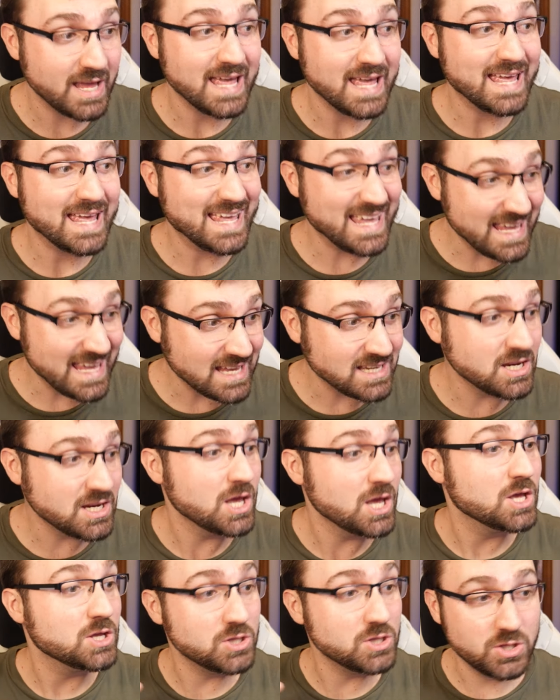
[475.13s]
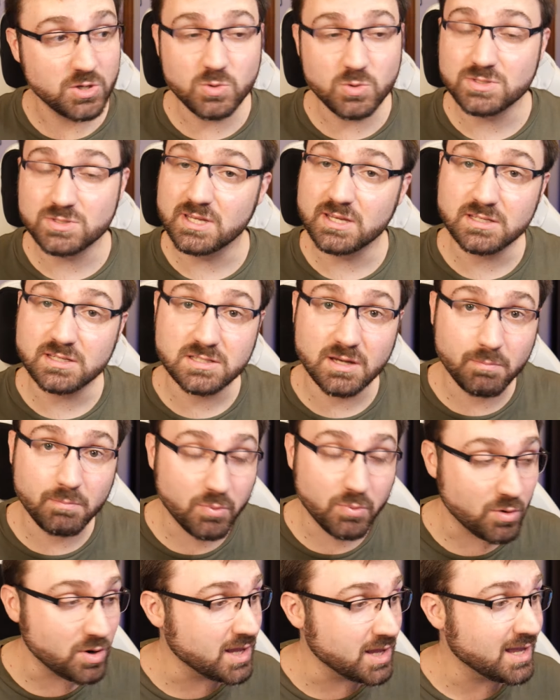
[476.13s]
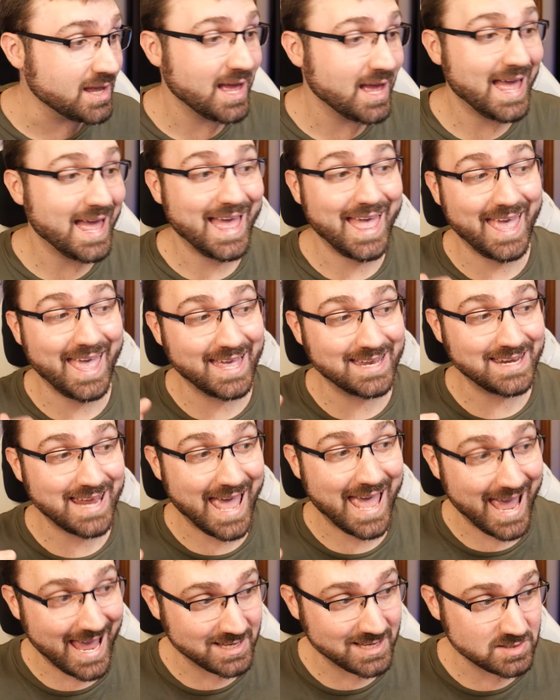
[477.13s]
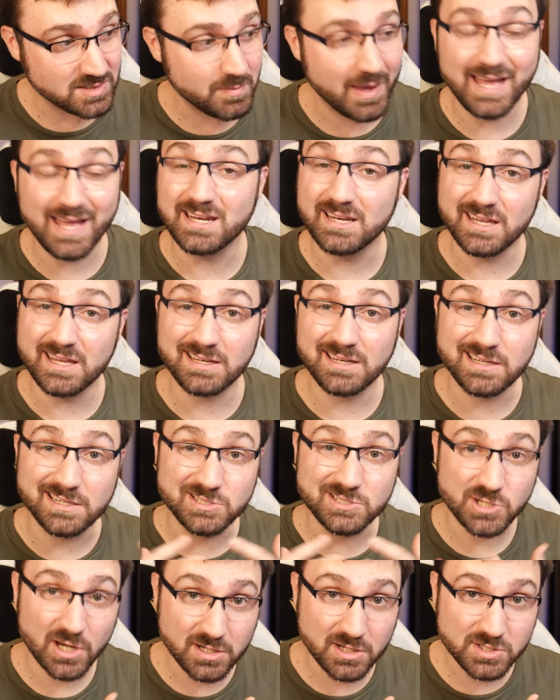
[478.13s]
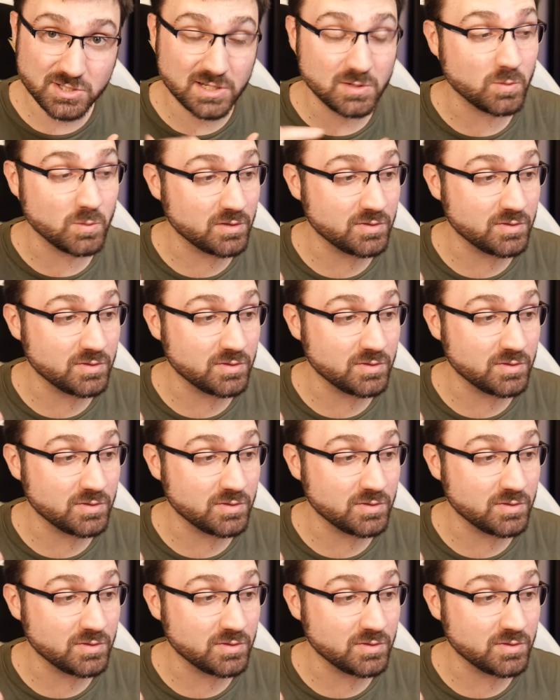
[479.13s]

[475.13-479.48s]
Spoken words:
in using Debris and Hazmat in conjunction with the